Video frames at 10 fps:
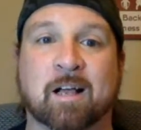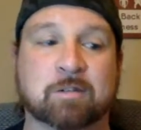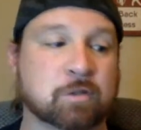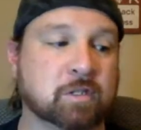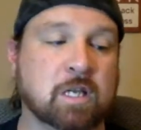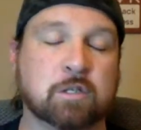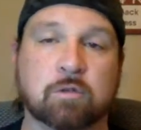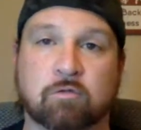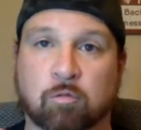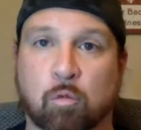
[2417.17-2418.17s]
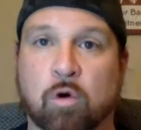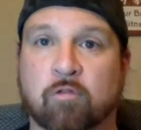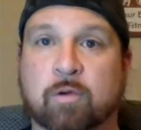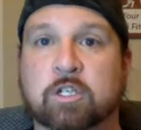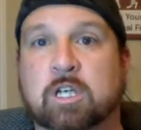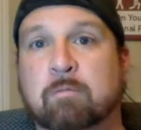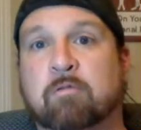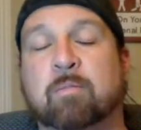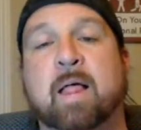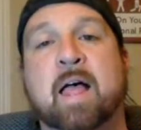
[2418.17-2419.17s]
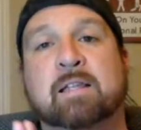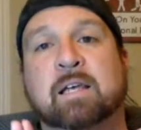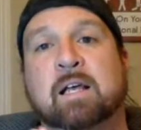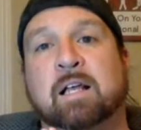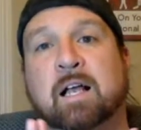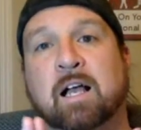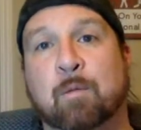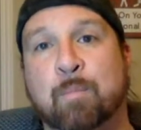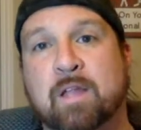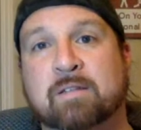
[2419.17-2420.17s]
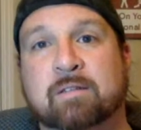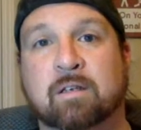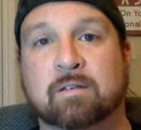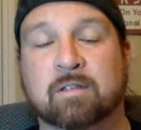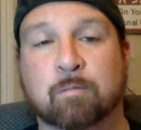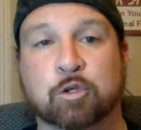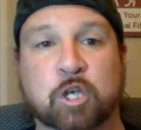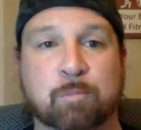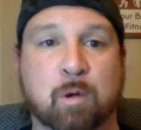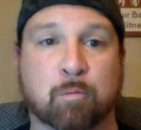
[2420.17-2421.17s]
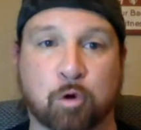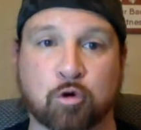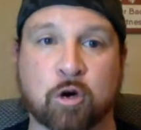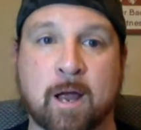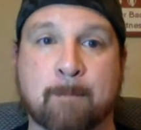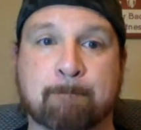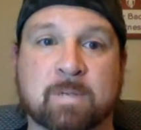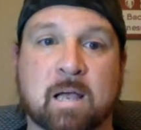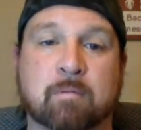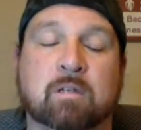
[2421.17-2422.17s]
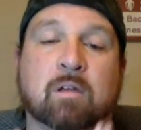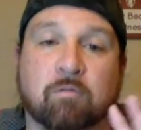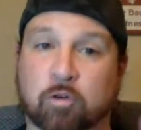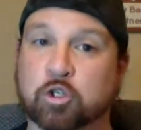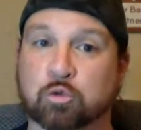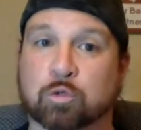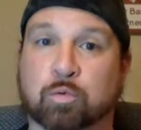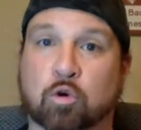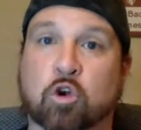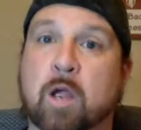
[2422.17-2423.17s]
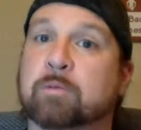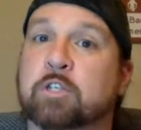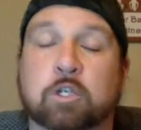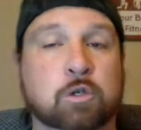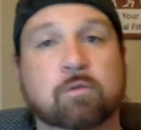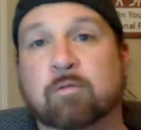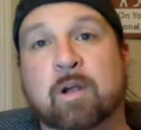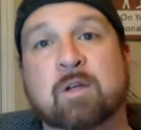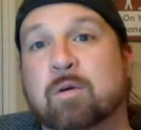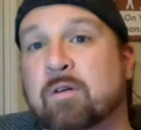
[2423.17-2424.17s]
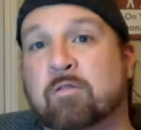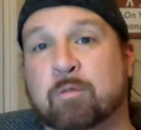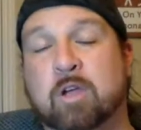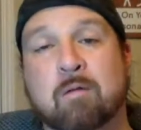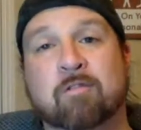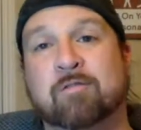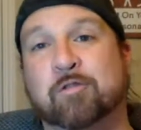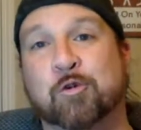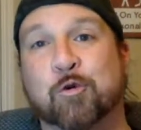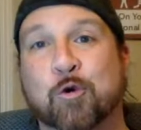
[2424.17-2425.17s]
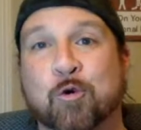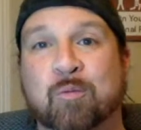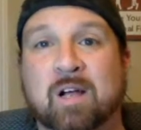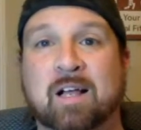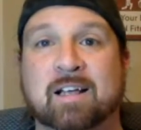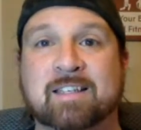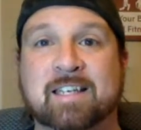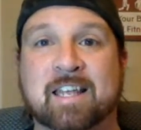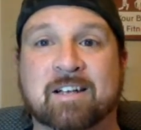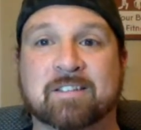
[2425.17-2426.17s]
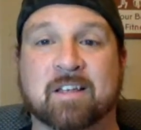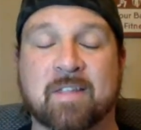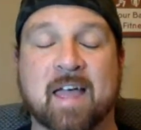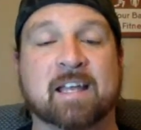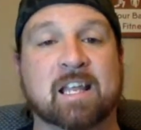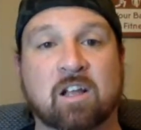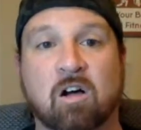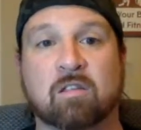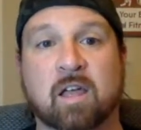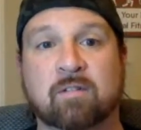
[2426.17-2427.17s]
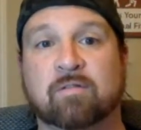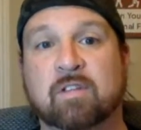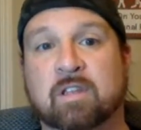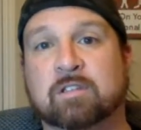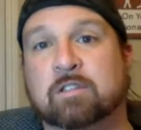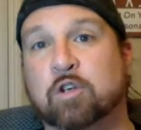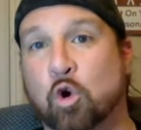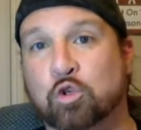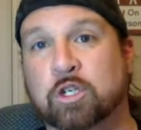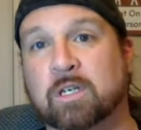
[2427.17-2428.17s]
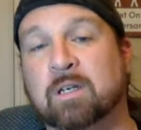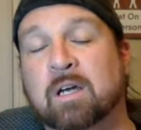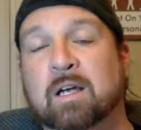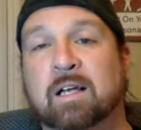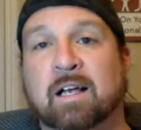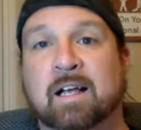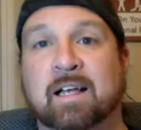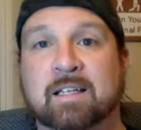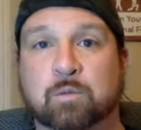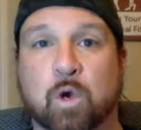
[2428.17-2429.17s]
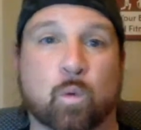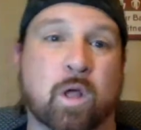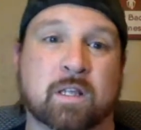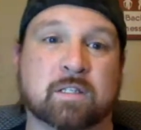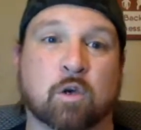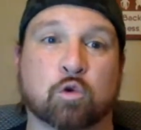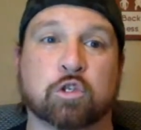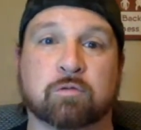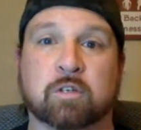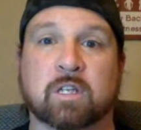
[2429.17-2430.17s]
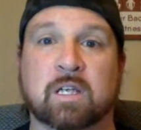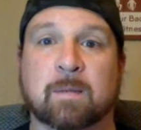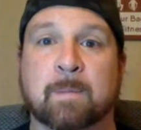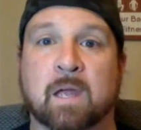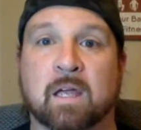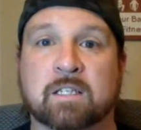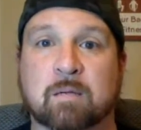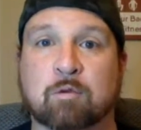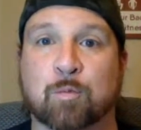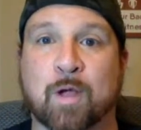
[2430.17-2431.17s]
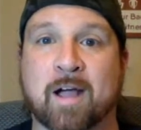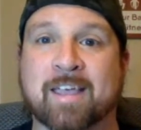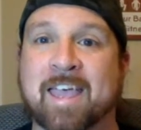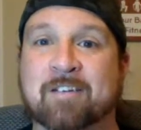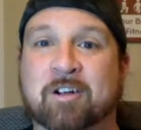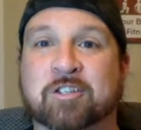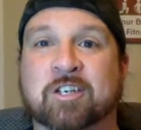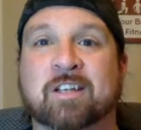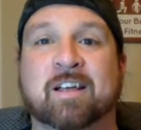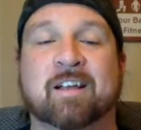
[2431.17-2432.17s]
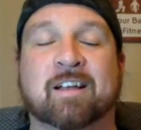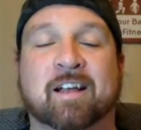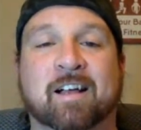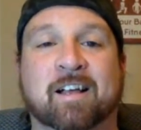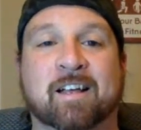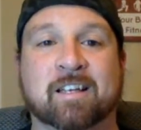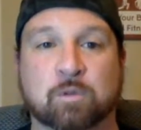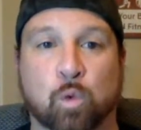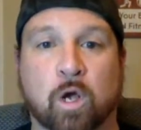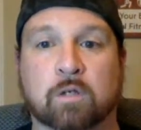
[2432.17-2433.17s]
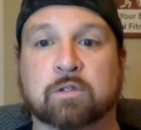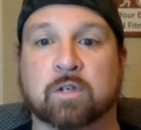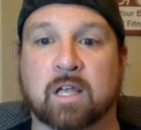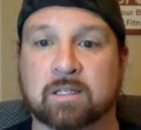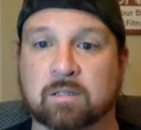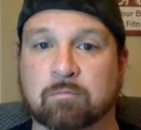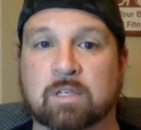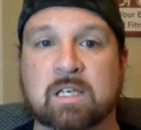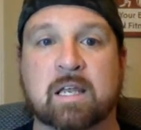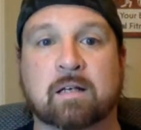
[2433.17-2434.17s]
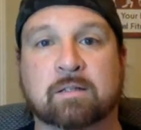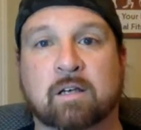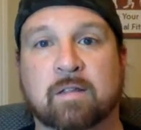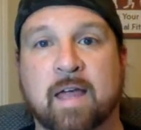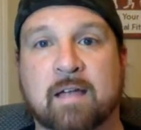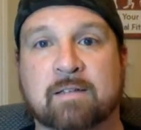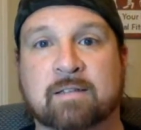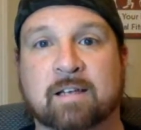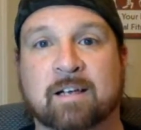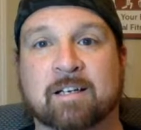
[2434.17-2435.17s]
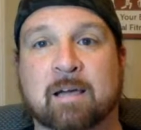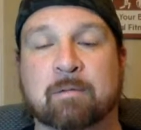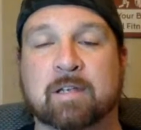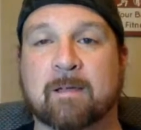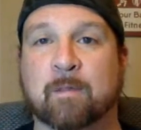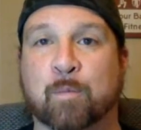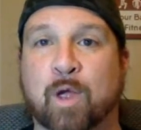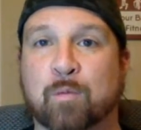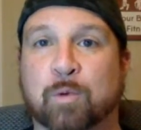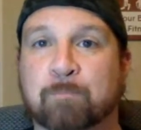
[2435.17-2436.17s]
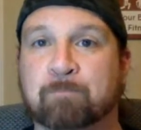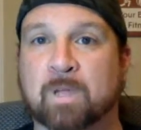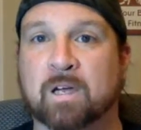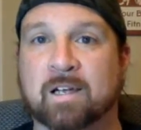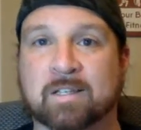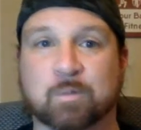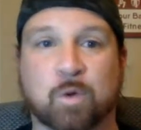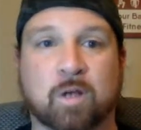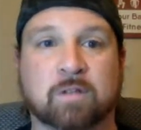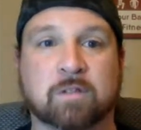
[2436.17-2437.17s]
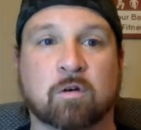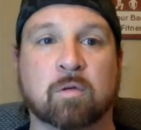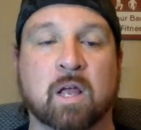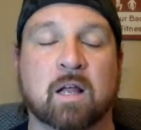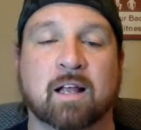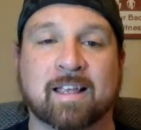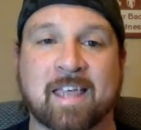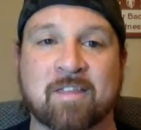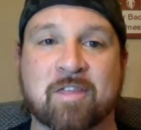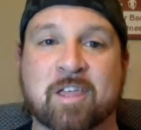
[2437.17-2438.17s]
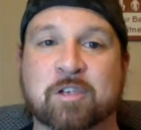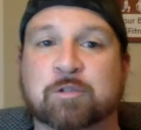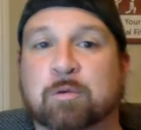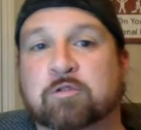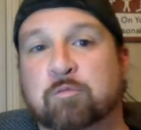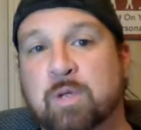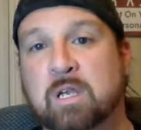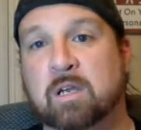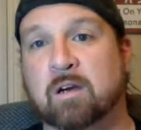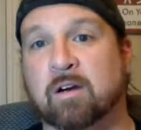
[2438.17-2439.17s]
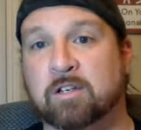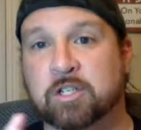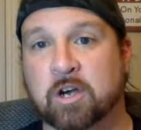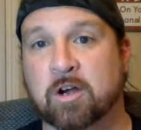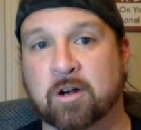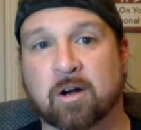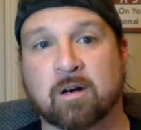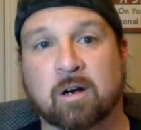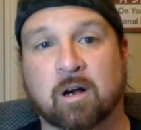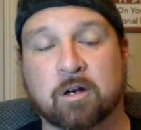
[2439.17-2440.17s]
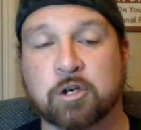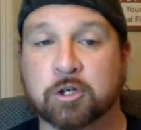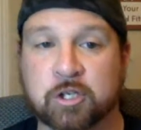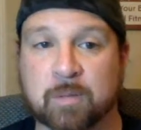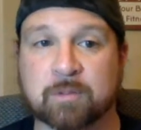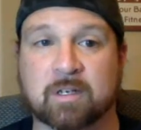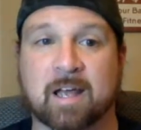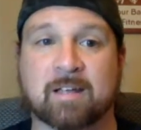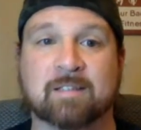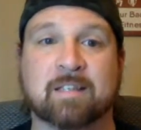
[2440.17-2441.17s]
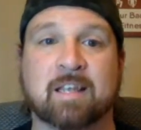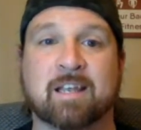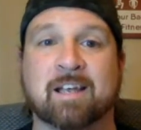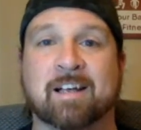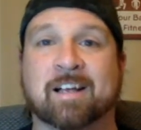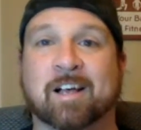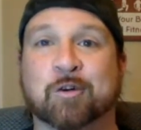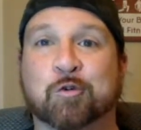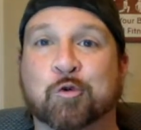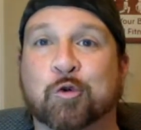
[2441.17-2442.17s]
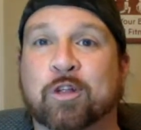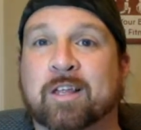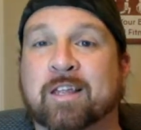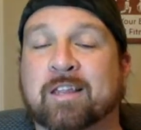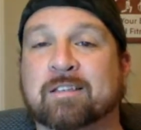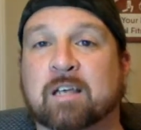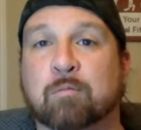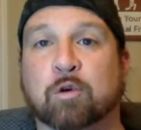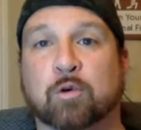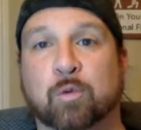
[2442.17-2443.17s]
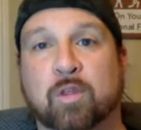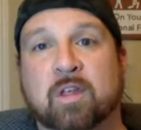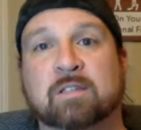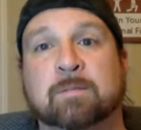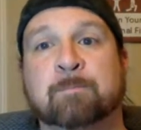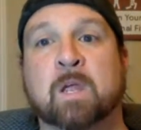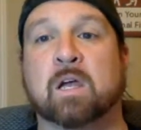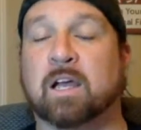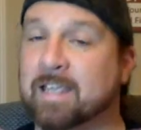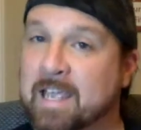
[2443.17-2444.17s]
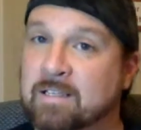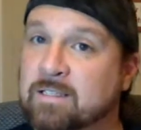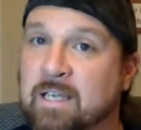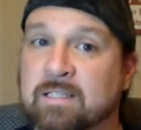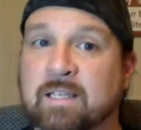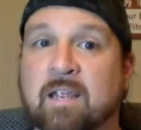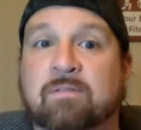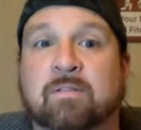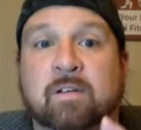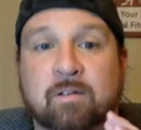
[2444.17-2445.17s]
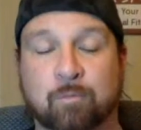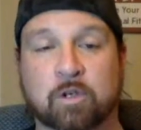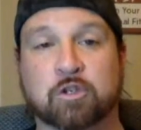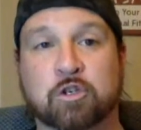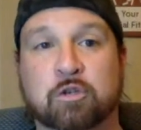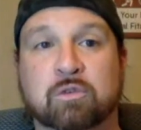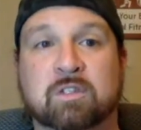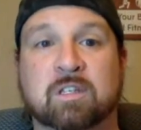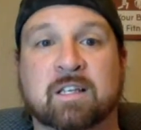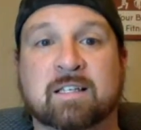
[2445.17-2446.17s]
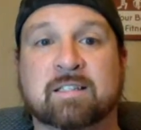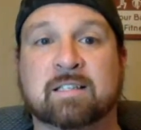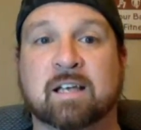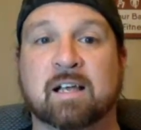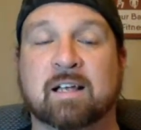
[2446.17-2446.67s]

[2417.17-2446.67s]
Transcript: So stay tuned for more information coming from that. A men's summer shape up program coming, a virtual program, so you can do it from anywhere, from the comfort of your own home. Details on that, and online fitness coaching as well. Wellness coaching really is coming back. Hey, Gretchen. As well. So again, some details on that coming down the pipe as well. So again, thank you so much for being here and sharing your tips on how to stay cool in the summer with us. Again, stay safe. Make sure you use the list.